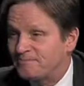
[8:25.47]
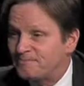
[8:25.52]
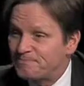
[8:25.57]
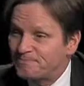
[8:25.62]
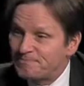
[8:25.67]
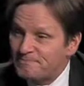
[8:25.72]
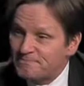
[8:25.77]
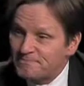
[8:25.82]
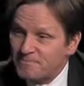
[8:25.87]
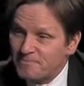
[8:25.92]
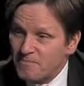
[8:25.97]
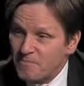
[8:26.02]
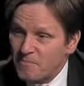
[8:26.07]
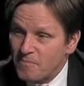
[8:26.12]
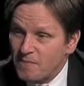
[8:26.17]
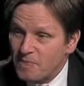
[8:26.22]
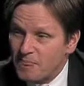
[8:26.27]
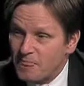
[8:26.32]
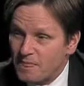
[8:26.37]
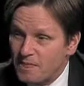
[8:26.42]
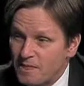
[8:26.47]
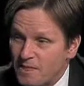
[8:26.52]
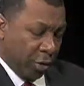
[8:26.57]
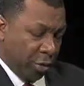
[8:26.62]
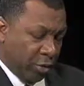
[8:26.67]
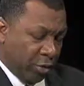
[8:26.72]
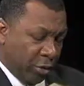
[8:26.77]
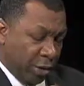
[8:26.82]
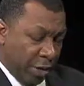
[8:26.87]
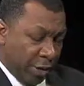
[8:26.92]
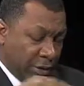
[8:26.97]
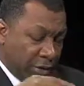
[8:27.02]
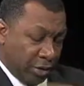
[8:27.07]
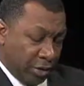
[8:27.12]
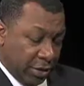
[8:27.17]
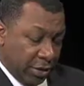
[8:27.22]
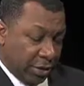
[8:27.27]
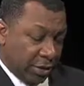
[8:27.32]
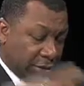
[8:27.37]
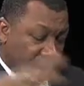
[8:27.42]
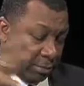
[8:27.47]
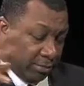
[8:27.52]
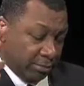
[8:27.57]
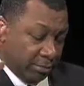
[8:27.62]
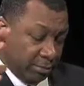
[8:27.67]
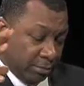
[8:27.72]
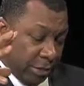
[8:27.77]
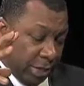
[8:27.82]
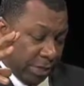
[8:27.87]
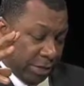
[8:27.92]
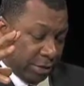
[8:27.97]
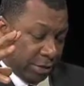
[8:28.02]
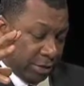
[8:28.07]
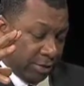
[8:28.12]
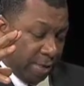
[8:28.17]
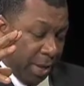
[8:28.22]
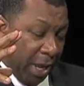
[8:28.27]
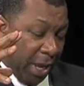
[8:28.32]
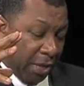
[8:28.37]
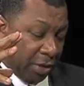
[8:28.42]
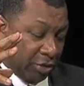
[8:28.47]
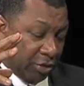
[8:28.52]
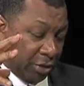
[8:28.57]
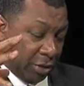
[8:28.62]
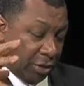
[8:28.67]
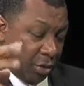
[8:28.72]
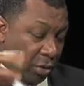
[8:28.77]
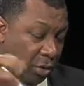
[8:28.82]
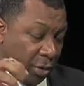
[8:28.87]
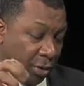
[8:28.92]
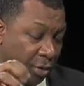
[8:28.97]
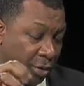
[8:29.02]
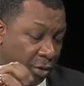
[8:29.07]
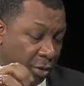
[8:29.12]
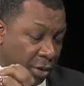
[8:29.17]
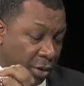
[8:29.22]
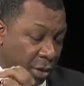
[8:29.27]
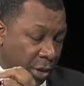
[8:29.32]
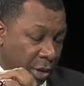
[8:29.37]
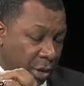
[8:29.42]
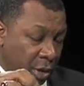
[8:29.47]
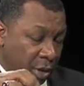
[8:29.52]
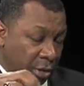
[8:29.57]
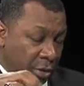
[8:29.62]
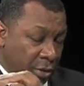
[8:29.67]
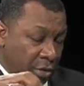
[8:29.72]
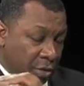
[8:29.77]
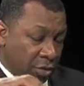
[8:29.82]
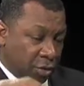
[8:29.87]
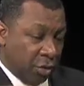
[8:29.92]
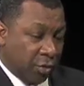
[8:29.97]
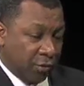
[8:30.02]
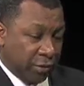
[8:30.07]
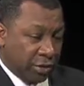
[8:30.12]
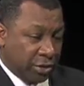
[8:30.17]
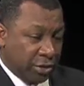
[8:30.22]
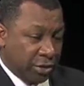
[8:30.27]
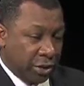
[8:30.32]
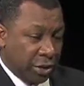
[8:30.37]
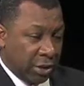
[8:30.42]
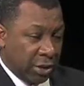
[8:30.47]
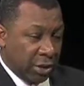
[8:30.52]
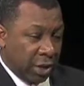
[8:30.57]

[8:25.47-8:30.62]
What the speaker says: So before you get to this expansion on your service,